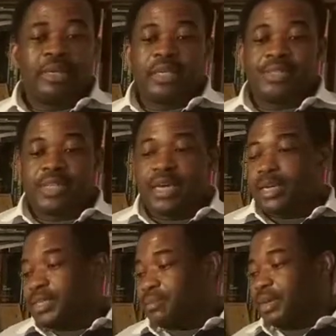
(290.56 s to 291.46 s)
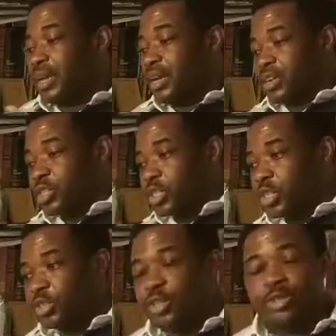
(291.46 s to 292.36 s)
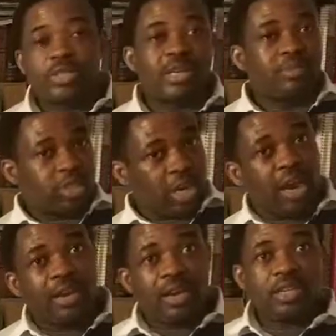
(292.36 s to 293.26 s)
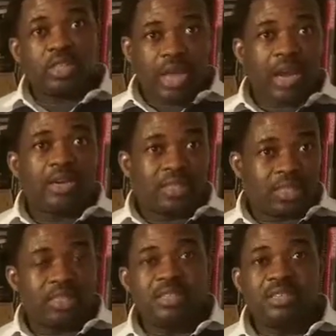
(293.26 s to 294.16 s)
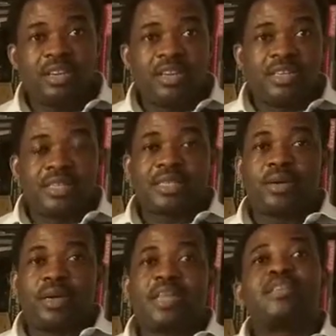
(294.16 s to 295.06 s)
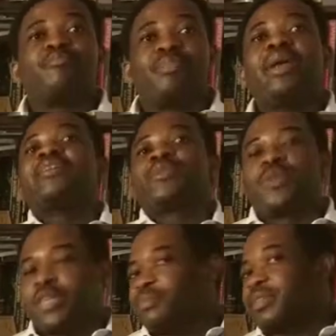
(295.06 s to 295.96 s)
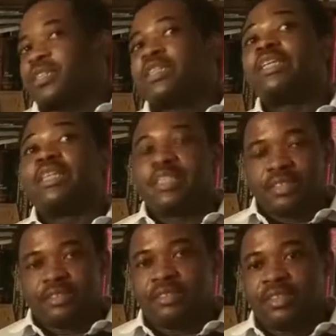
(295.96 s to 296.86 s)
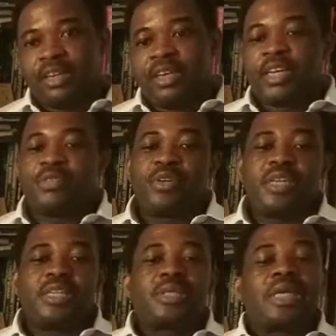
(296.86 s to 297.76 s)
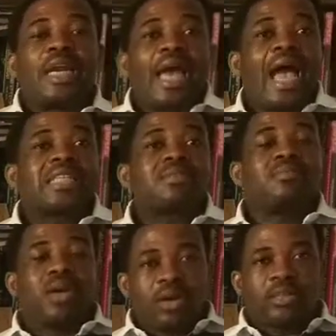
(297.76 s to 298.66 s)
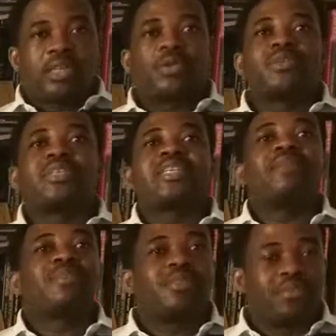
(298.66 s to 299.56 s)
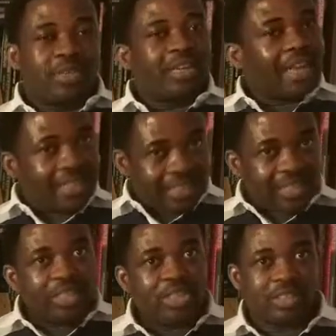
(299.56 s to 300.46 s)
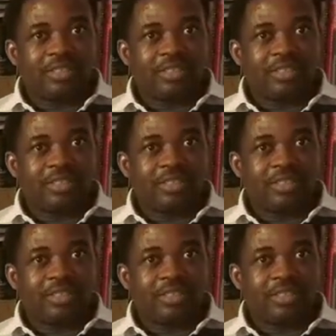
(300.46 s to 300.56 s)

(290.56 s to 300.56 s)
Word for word: if you now have some energy, she's going to use some chaga, chaga tea. So it depends what the person needs. If you need to relax more, they will give you something for relaxation.